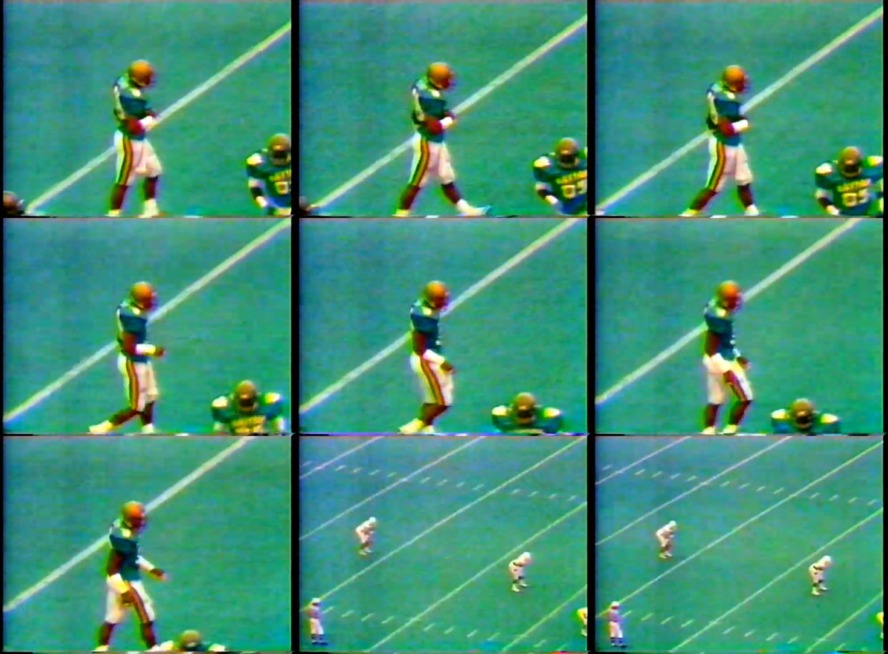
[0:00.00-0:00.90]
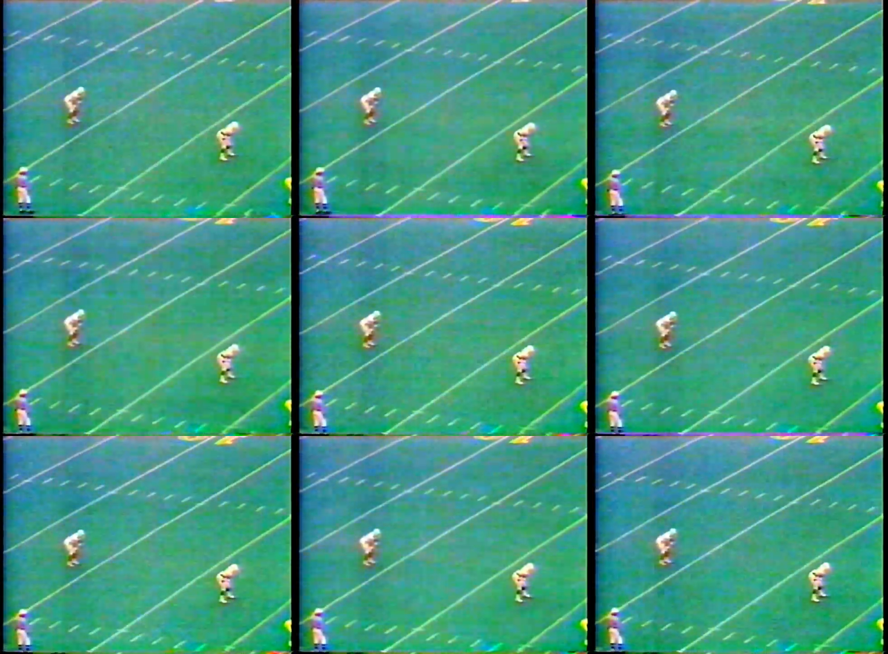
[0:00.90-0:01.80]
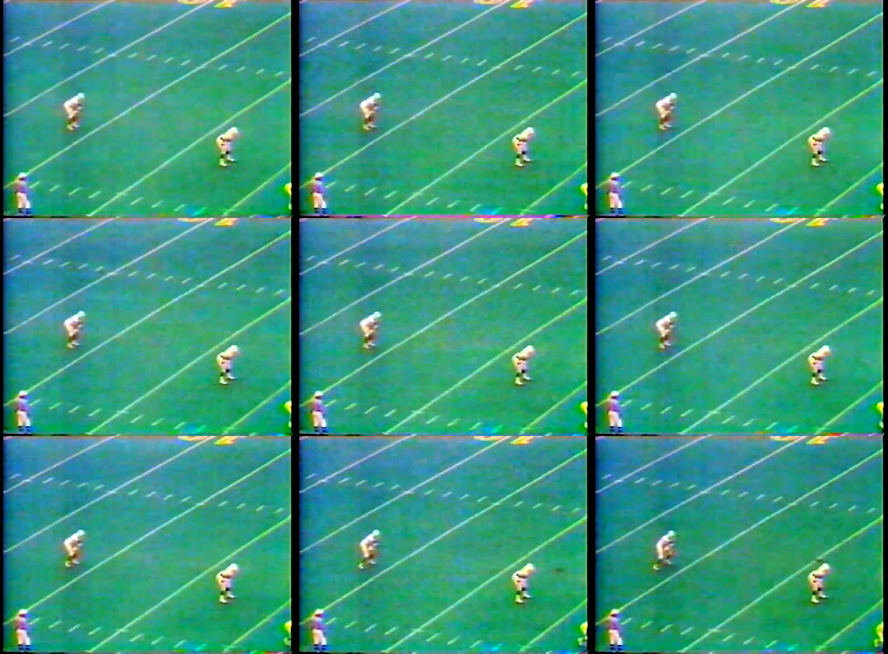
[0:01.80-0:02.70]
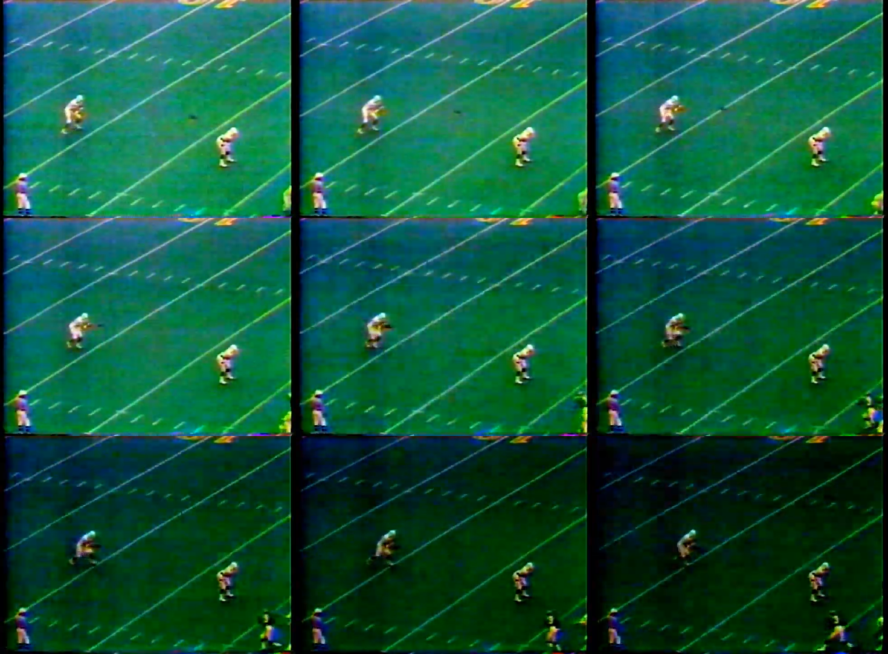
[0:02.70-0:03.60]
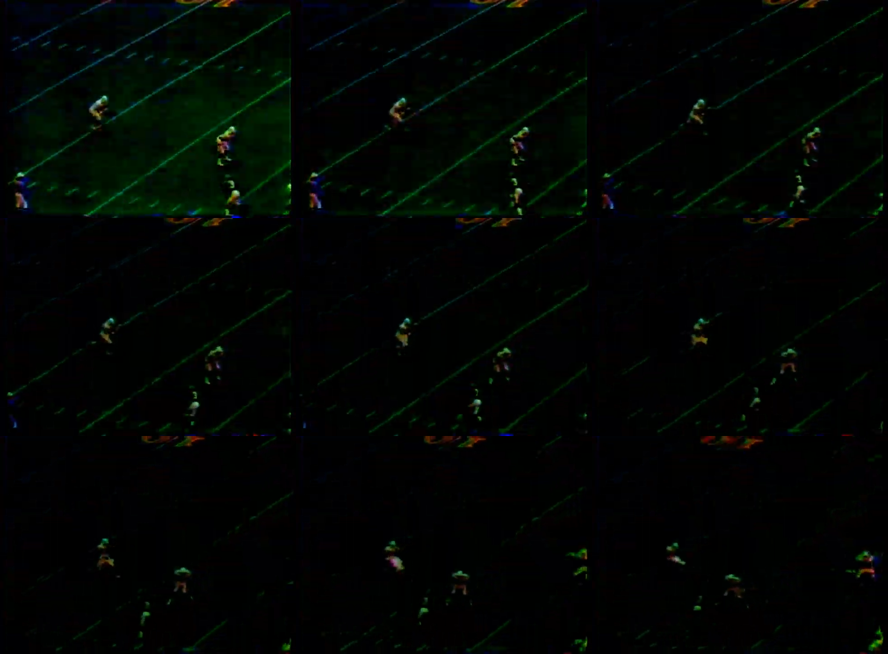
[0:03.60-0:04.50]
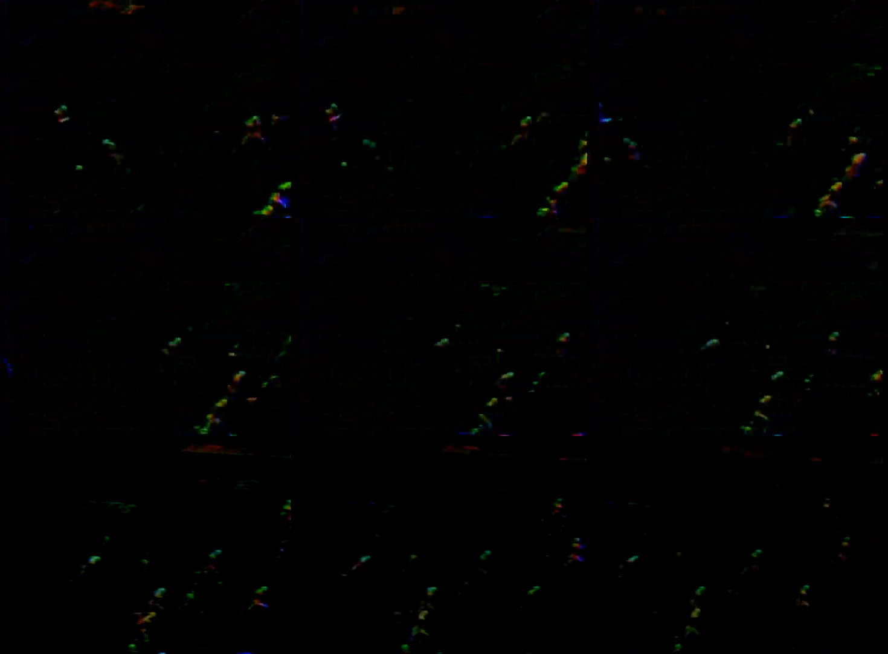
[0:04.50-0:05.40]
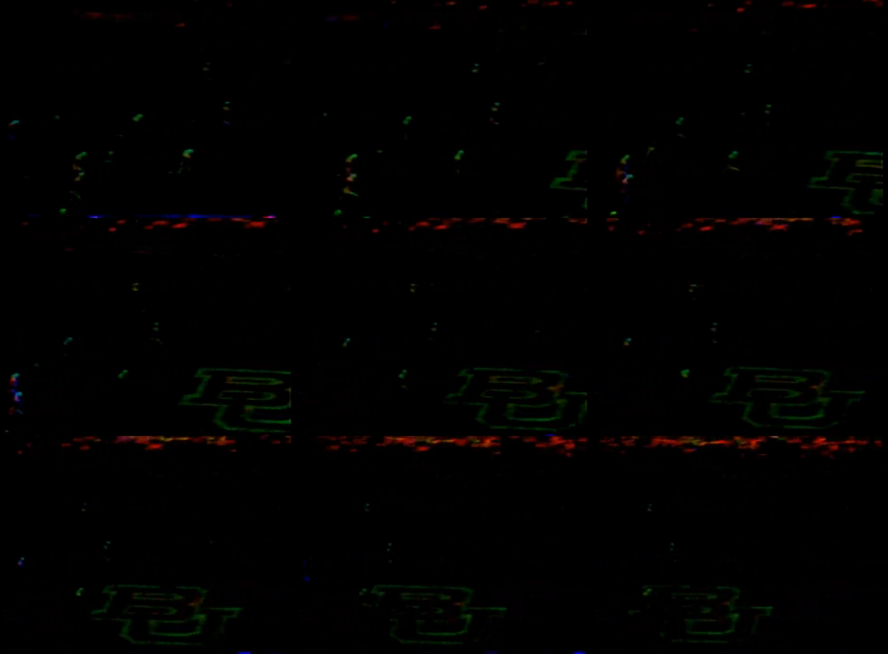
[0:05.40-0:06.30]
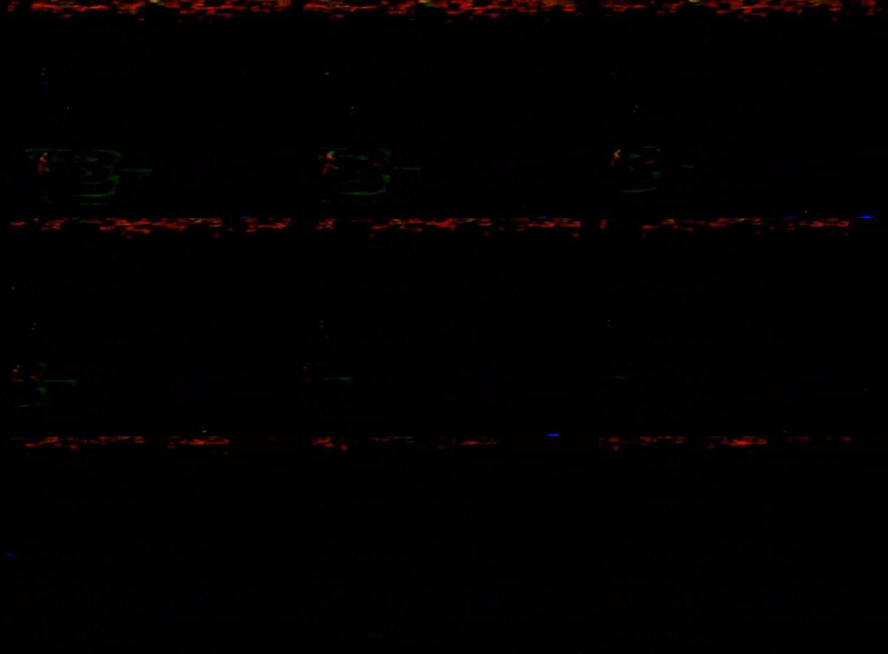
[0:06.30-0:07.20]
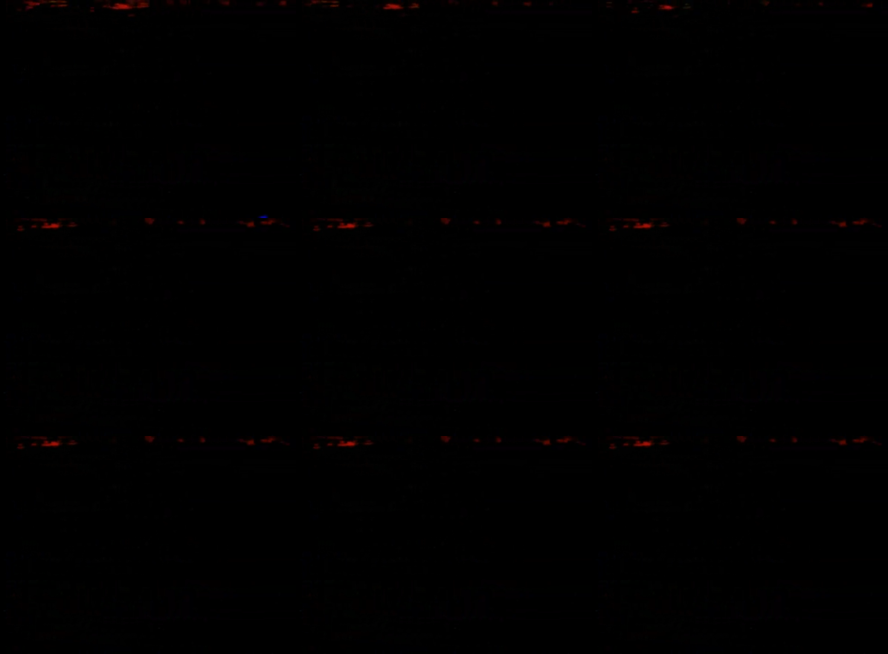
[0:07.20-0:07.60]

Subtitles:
(no speaker visible)